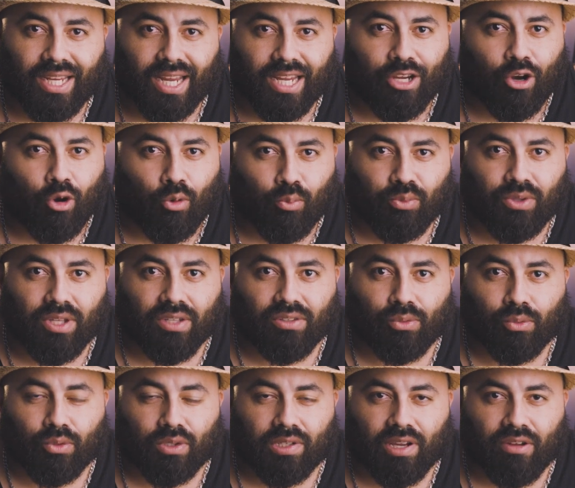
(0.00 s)
I hope
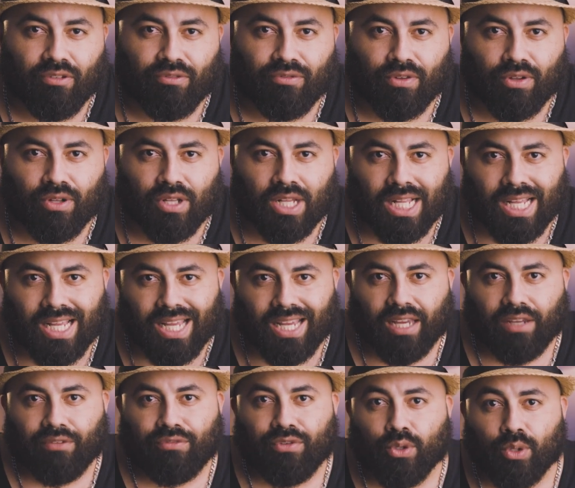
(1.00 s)
this was helpful.
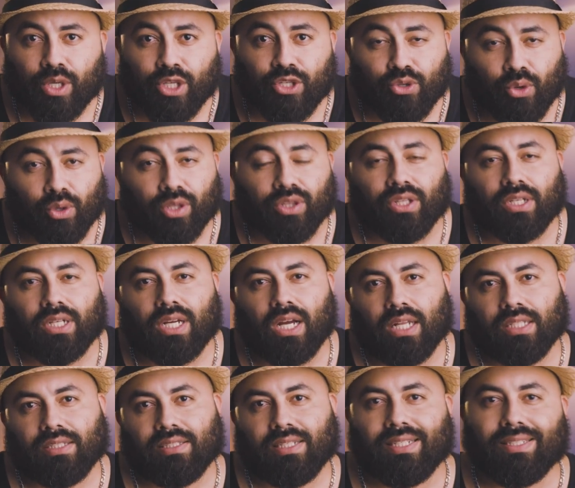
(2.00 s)
If you enjoyed the
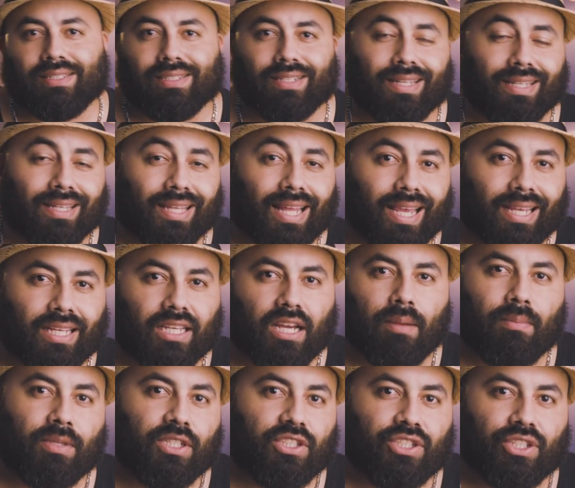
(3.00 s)
content, like,
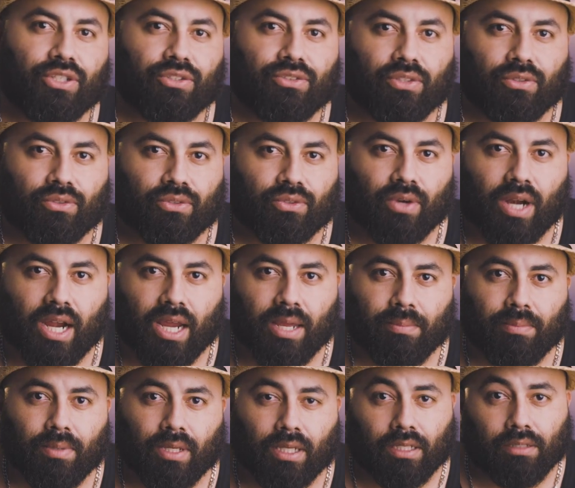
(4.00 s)
comment, share,
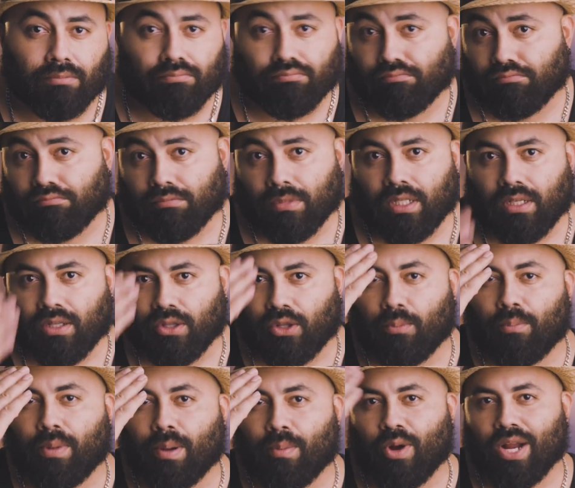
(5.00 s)
subscribe, y
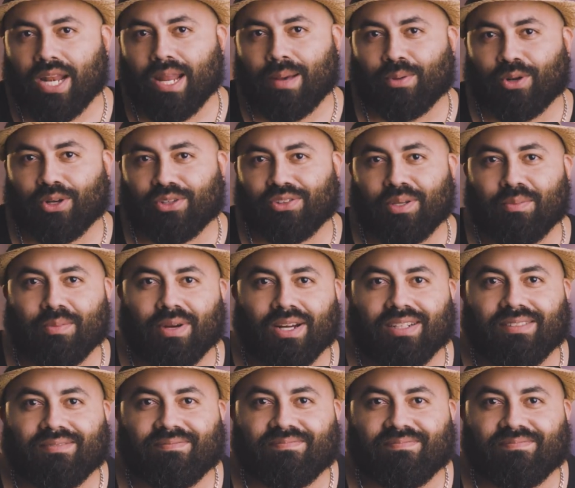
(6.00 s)
nos vemos en la próxima.